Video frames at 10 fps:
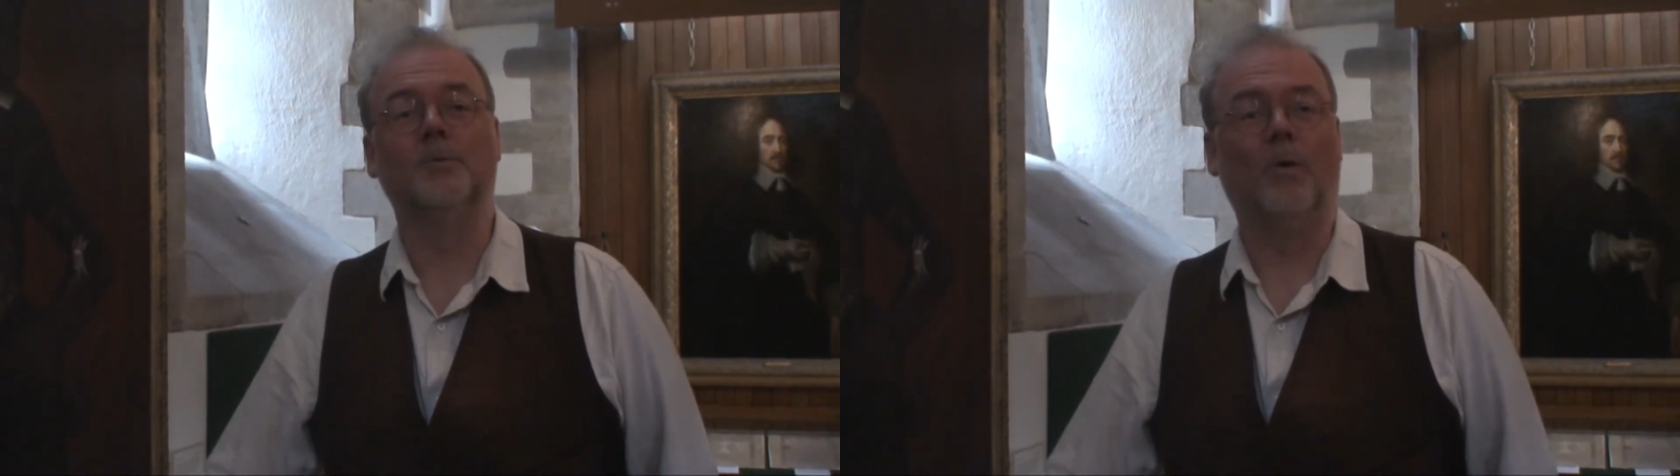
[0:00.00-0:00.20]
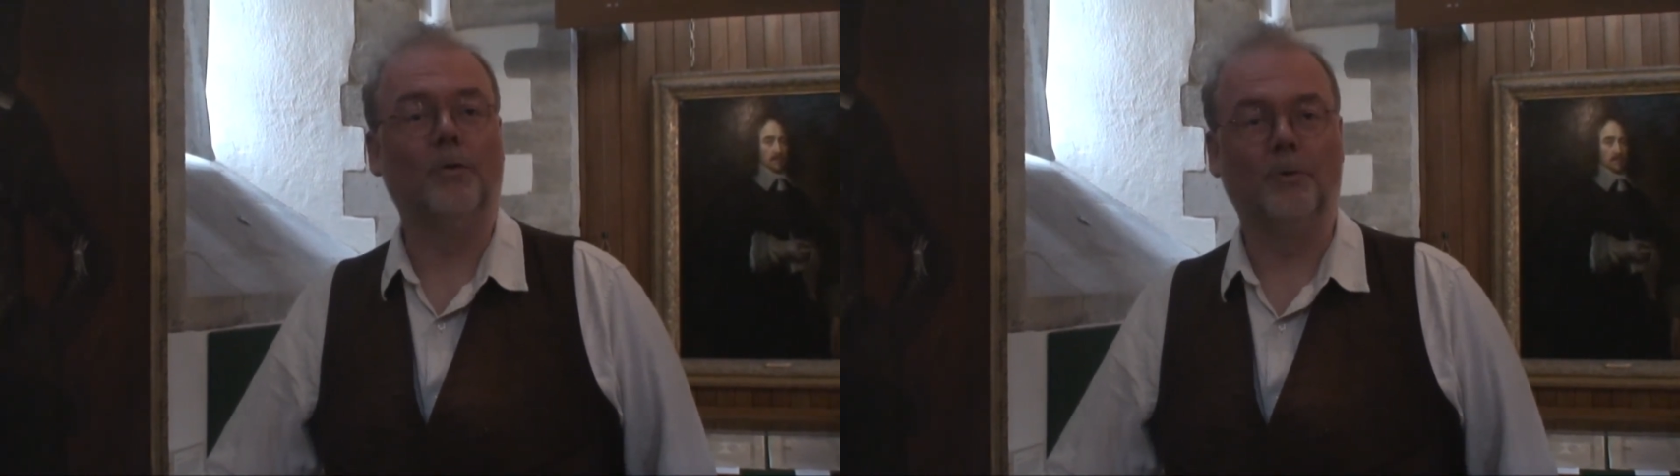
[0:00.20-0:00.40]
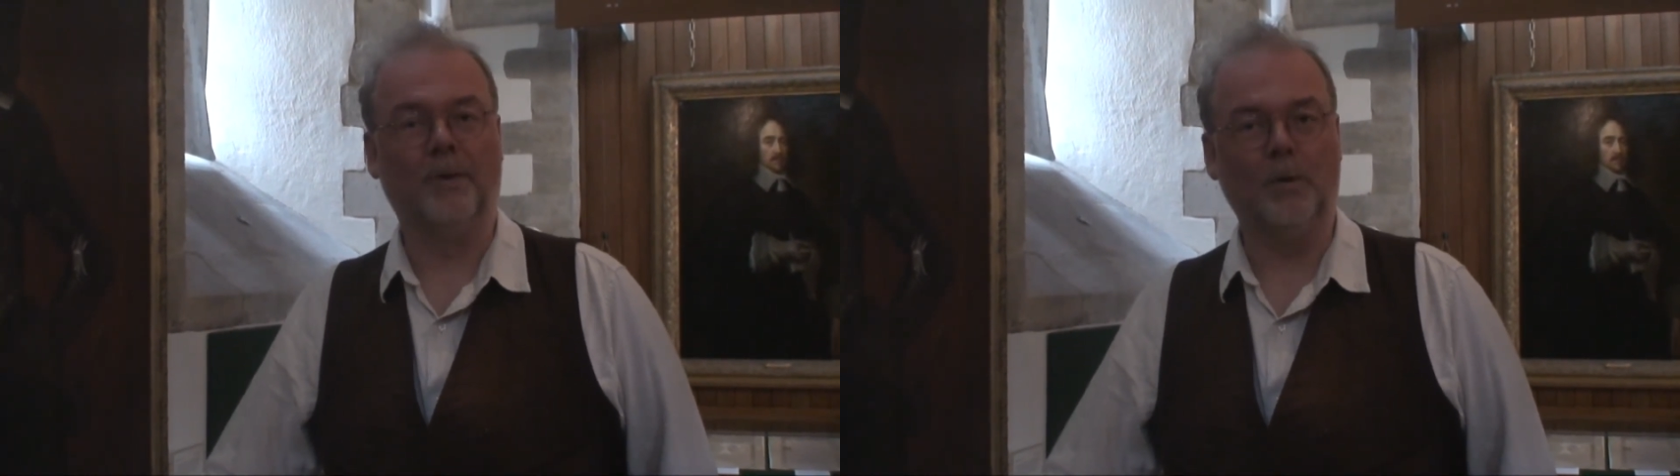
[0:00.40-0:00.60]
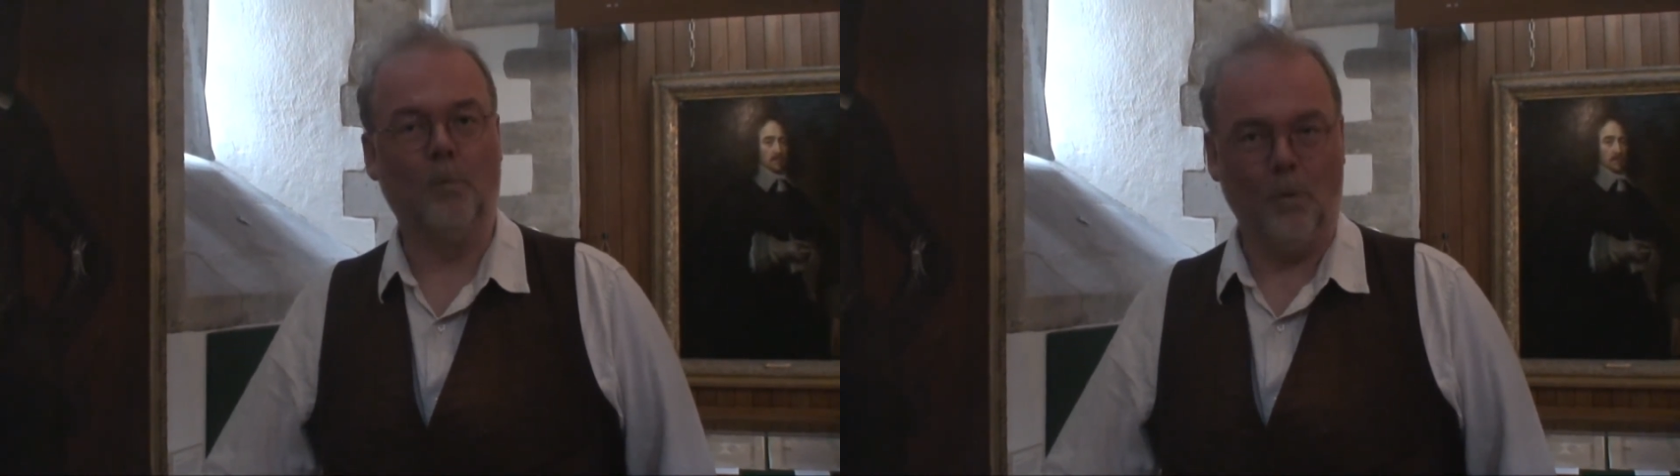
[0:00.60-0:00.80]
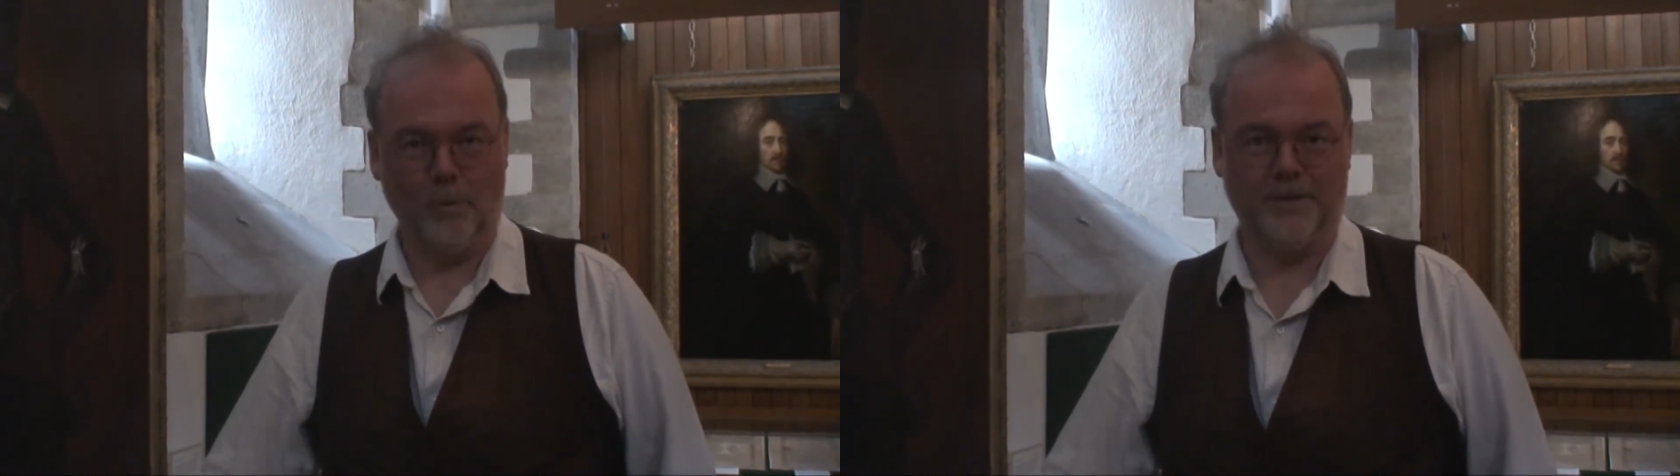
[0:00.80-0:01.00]

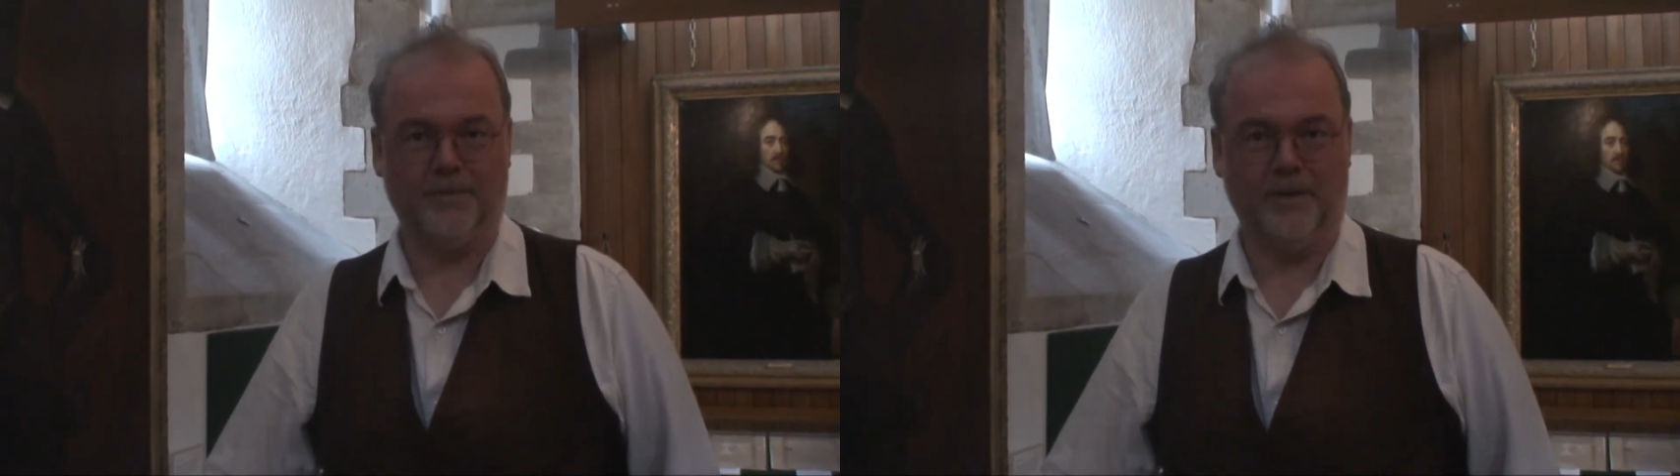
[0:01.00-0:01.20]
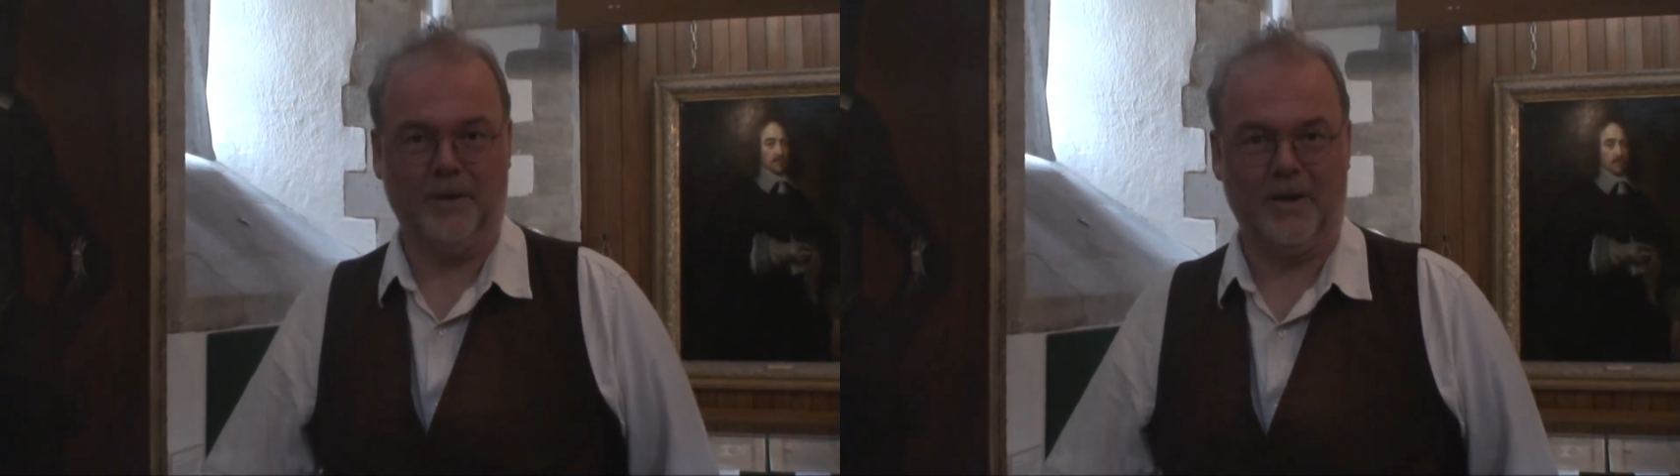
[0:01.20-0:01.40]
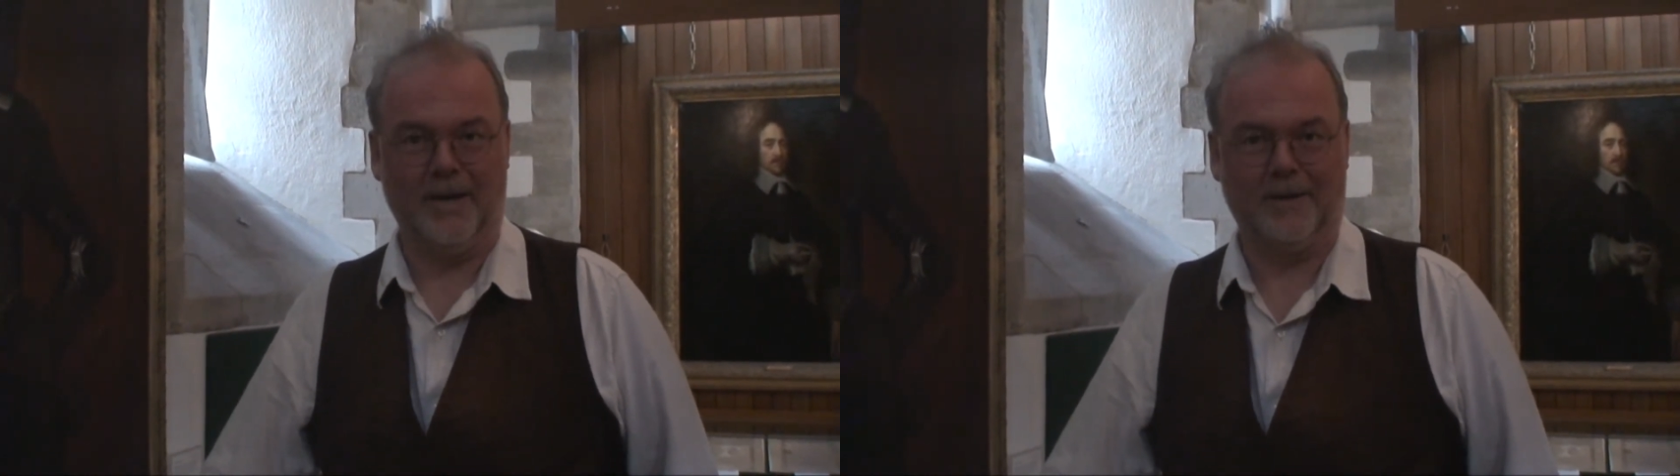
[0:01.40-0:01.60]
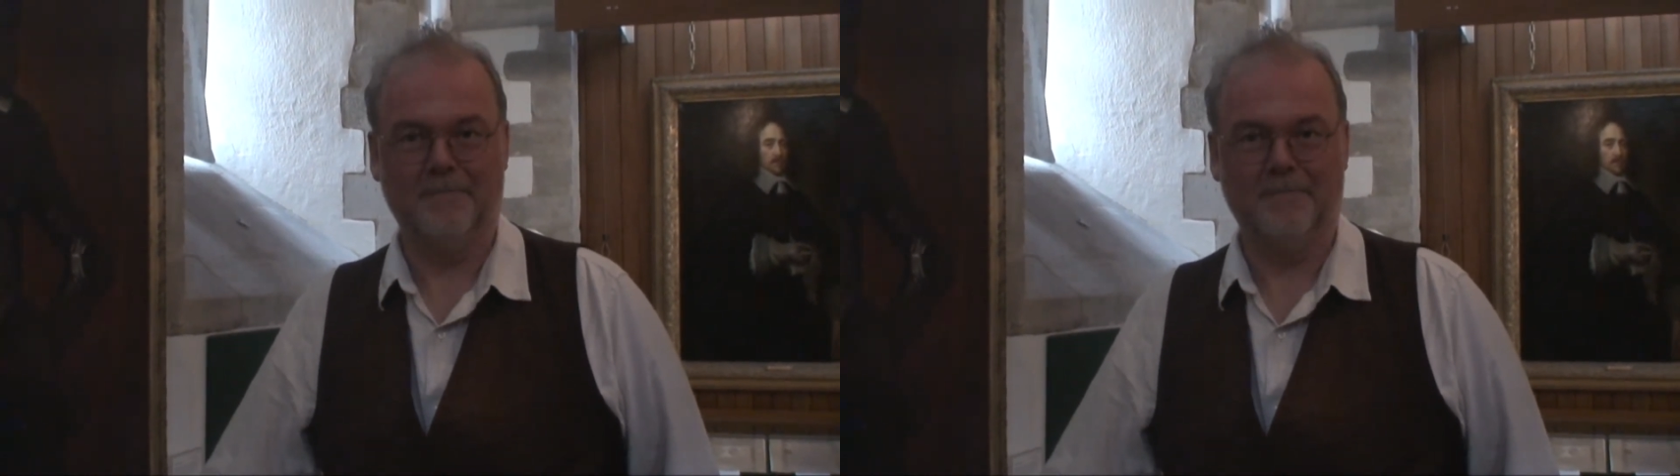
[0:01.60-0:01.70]
wandering wart, if you like.